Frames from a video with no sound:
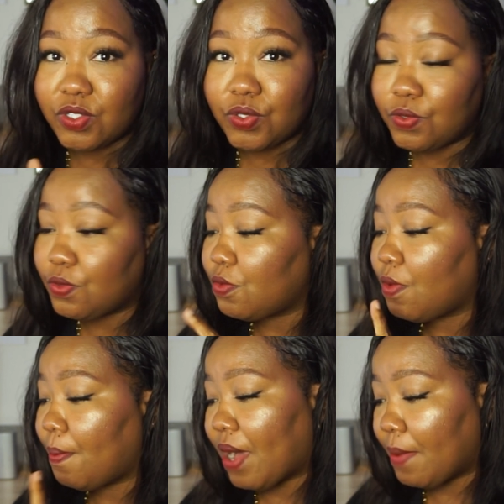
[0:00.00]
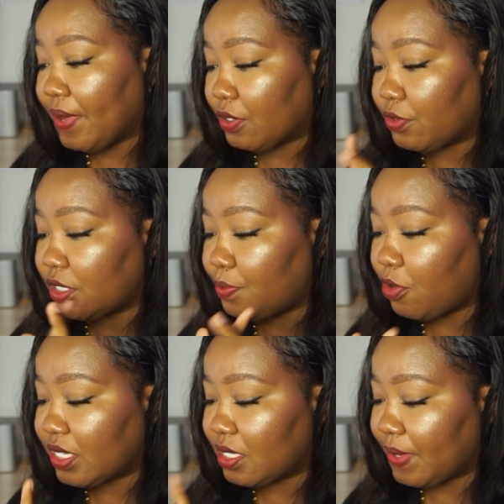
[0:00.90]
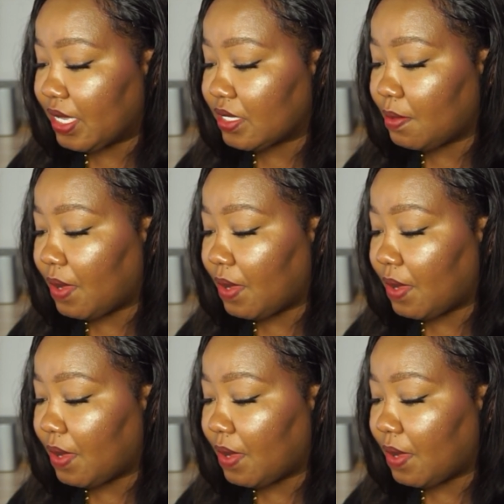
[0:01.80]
to Barbados, Port Spain to